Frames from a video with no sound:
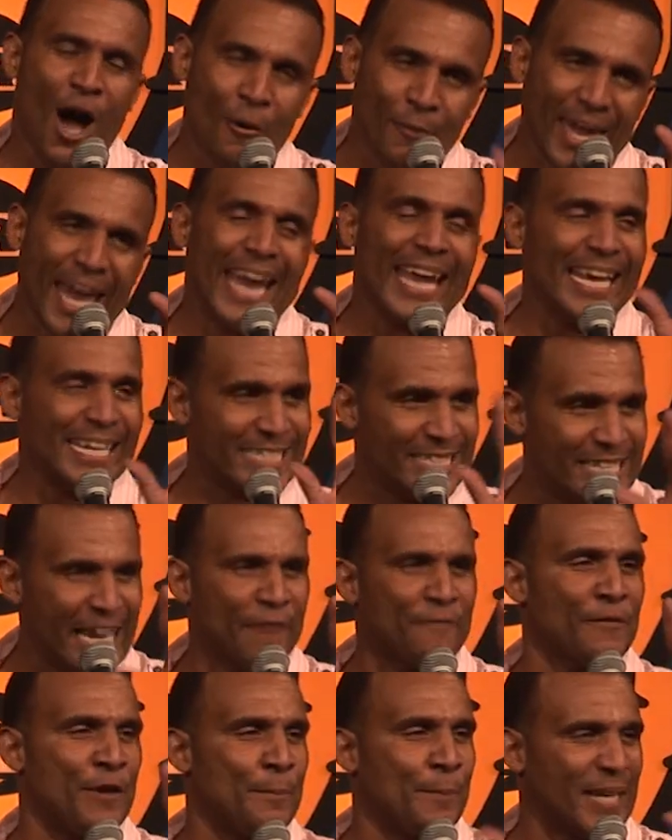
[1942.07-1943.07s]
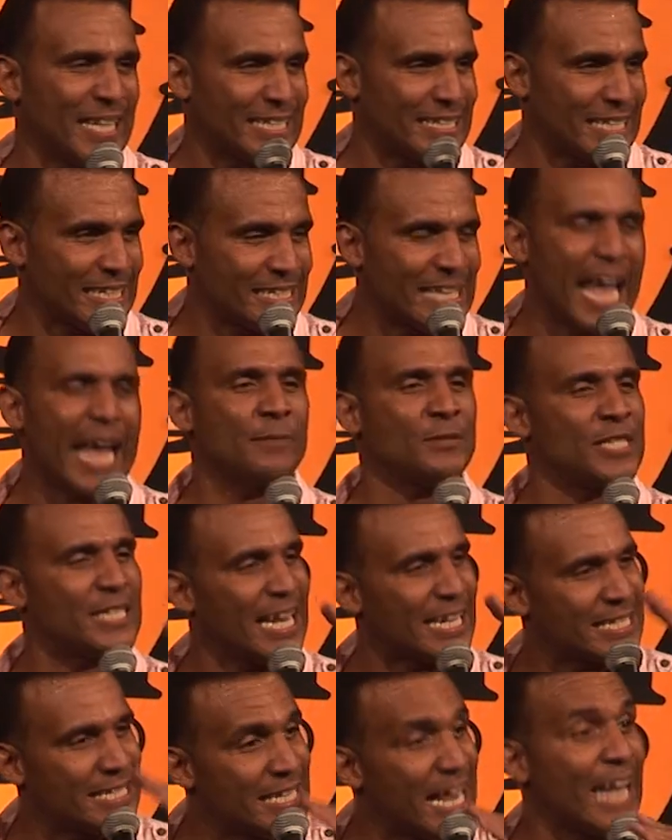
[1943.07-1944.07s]
Okay, it's different, but it's the same. She
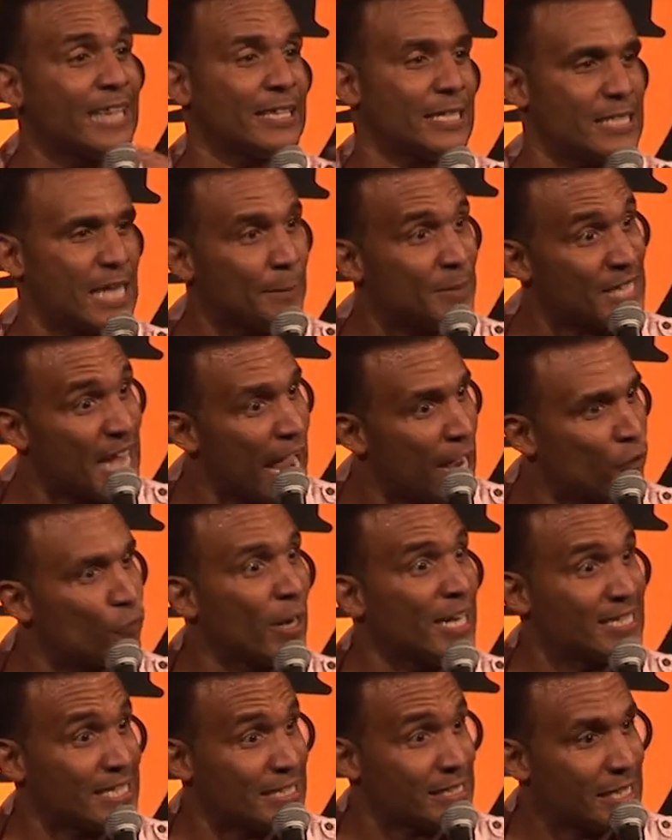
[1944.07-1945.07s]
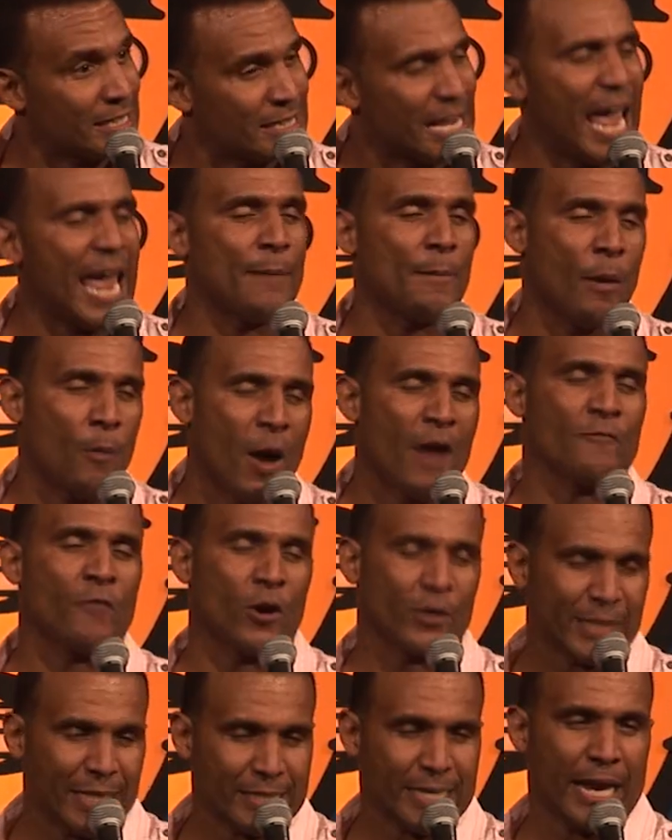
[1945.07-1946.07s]
said it's not the same. I said, Anna Grace, it's the same. My wife
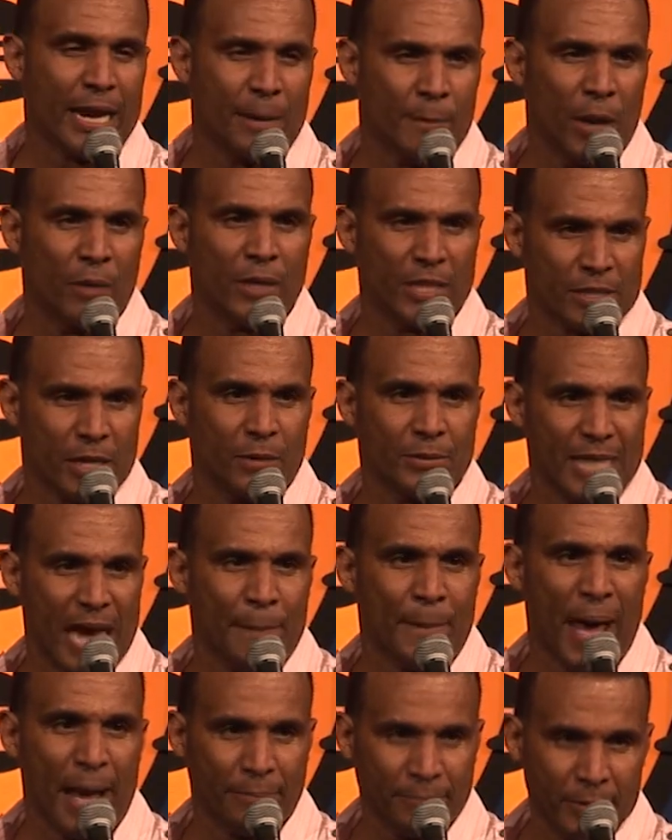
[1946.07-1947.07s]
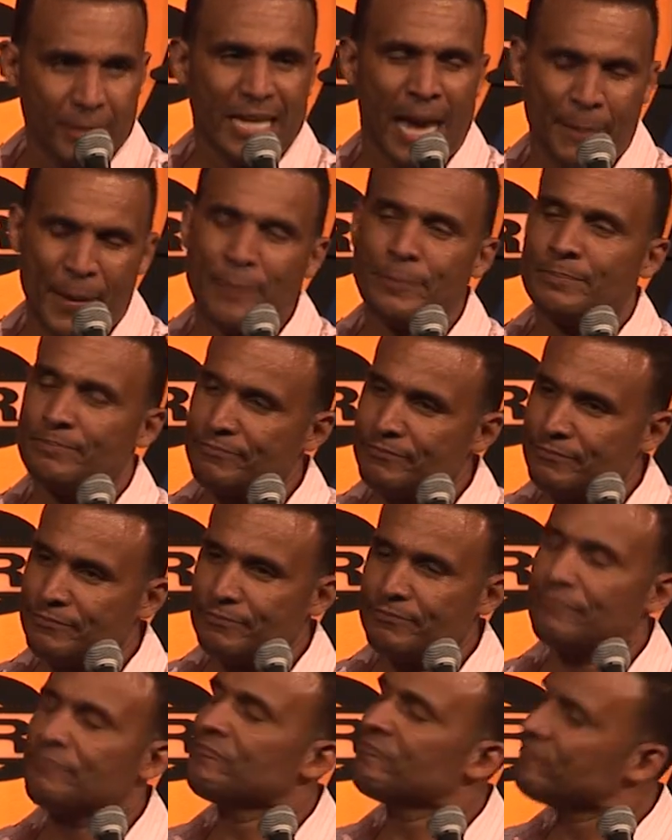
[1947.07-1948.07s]
walked in and said, come on, let's go, tap out, tap
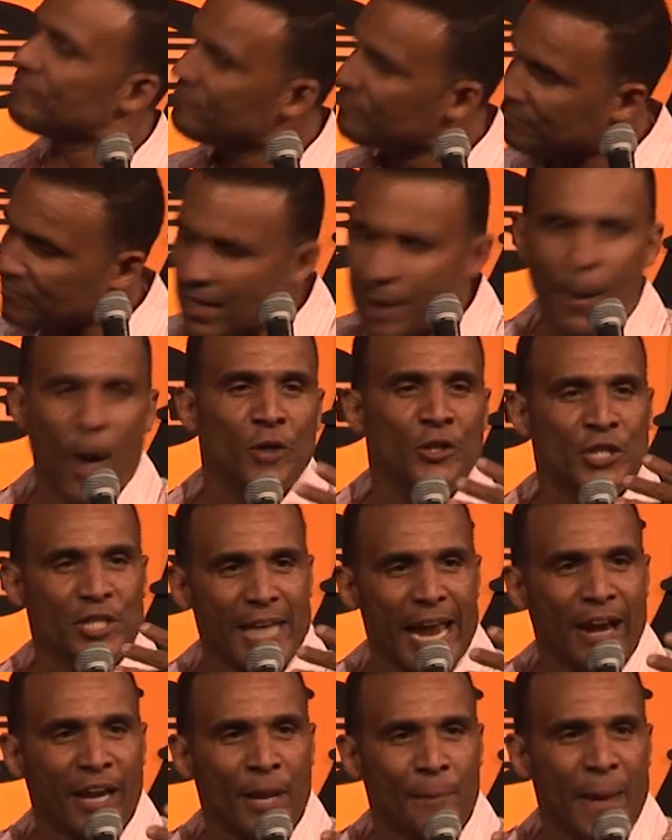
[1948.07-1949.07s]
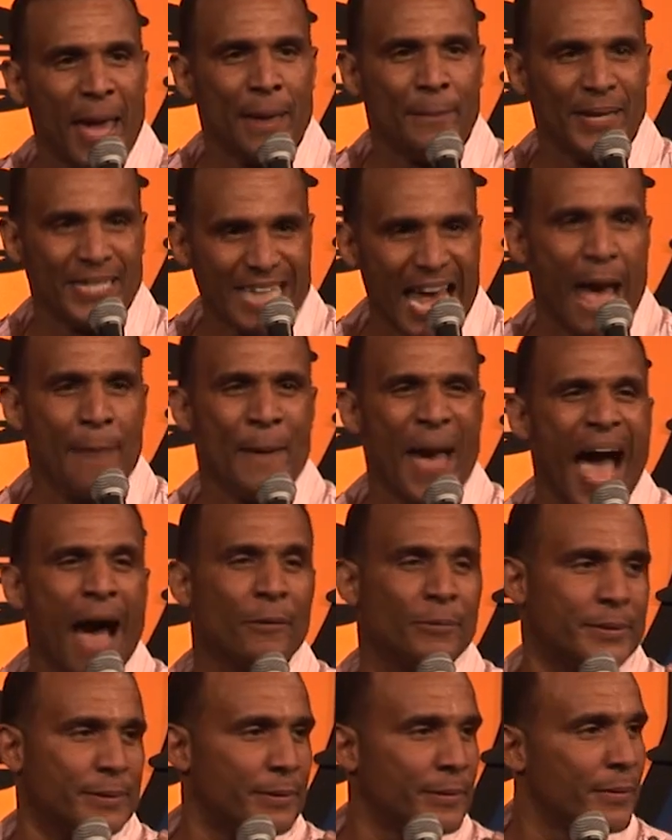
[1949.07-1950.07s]
out. Come on, you're scaring the baby, tap
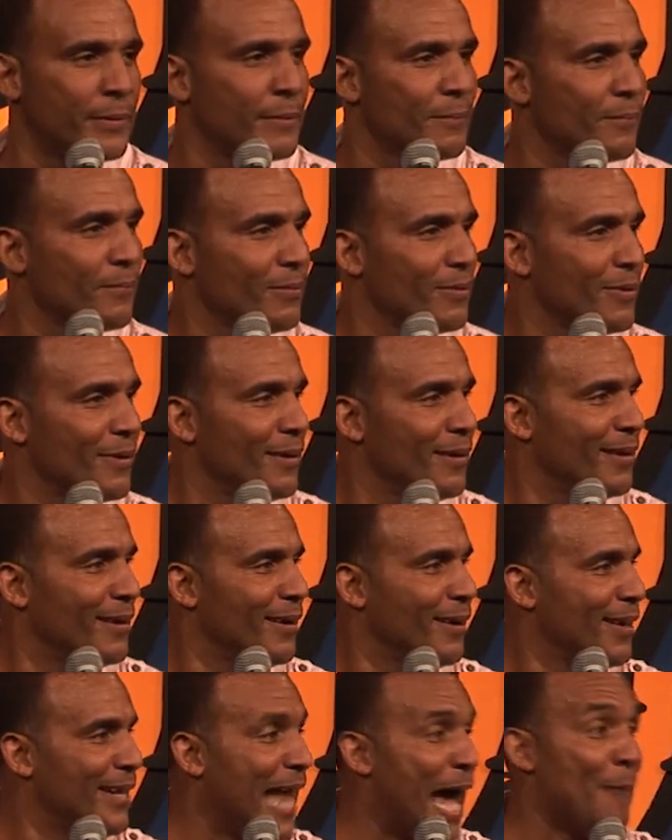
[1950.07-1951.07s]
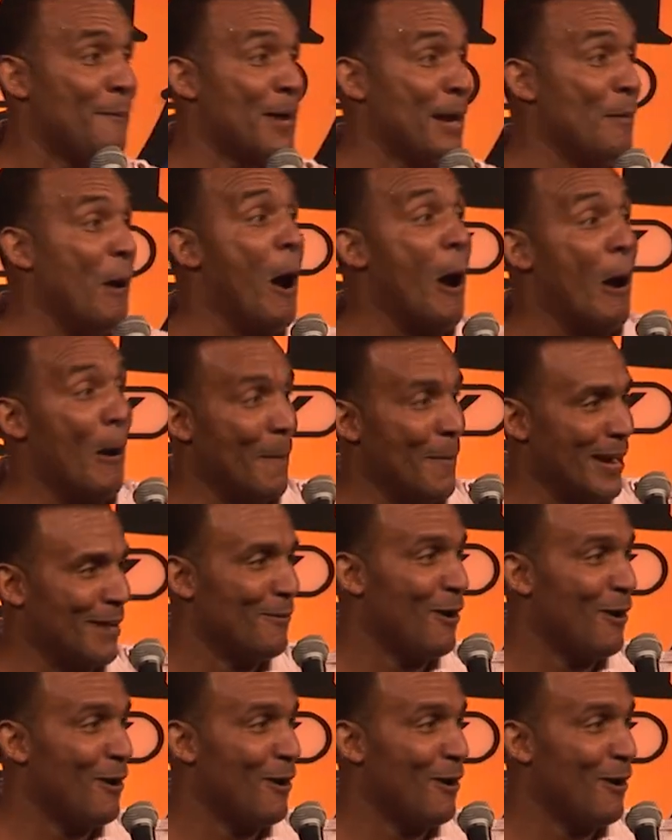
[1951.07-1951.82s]
out. Now me and, my,